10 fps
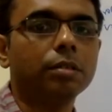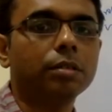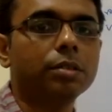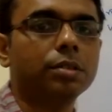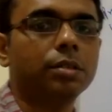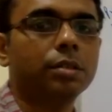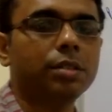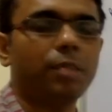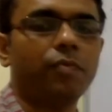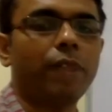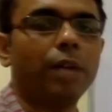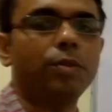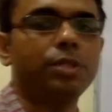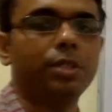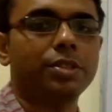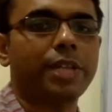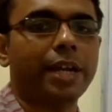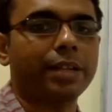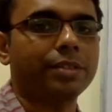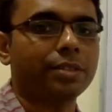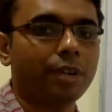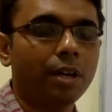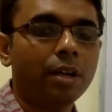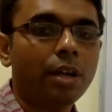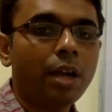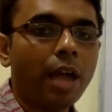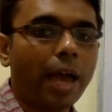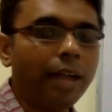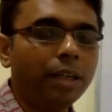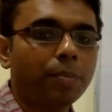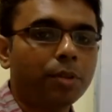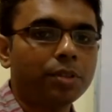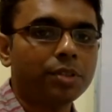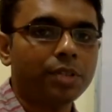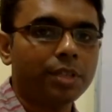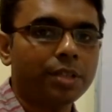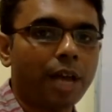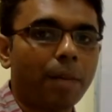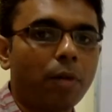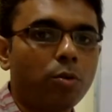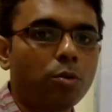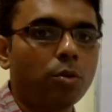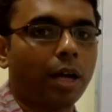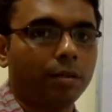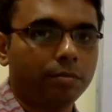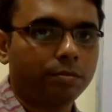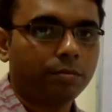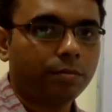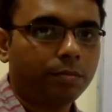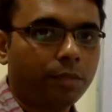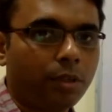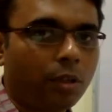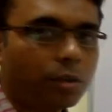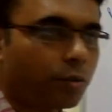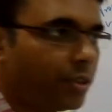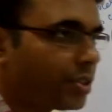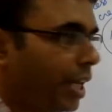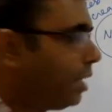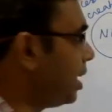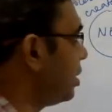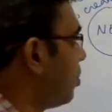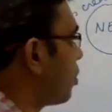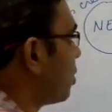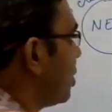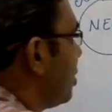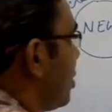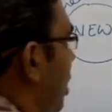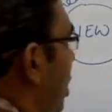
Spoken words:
some values in the stack, etc. And the process is about to run. So we say that the process